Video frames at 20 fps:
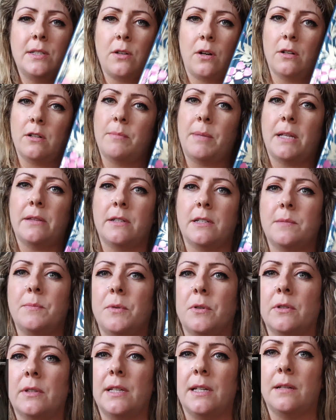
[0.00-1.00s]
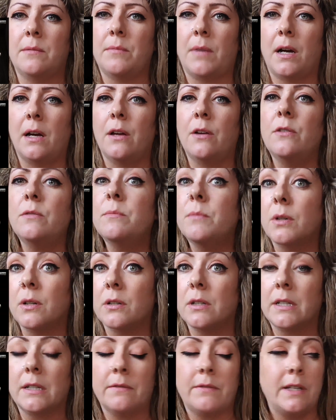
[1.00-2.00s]
talk about this book in my own
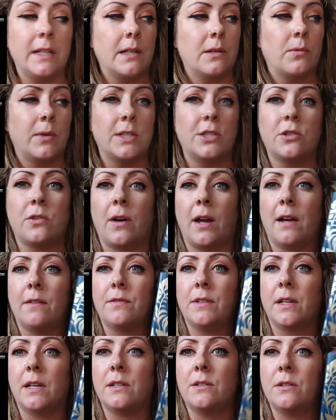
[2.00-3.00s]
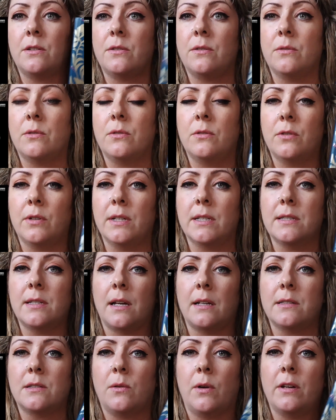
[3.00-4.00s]
book, Vegan Witchcraft, and I do
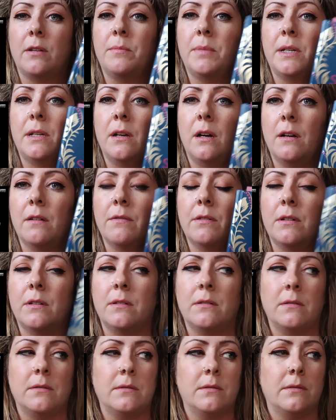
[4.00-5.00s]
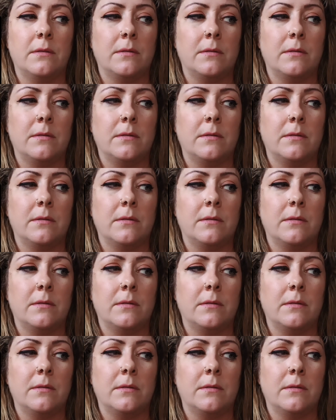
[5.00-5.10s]
criticize quite a bit of the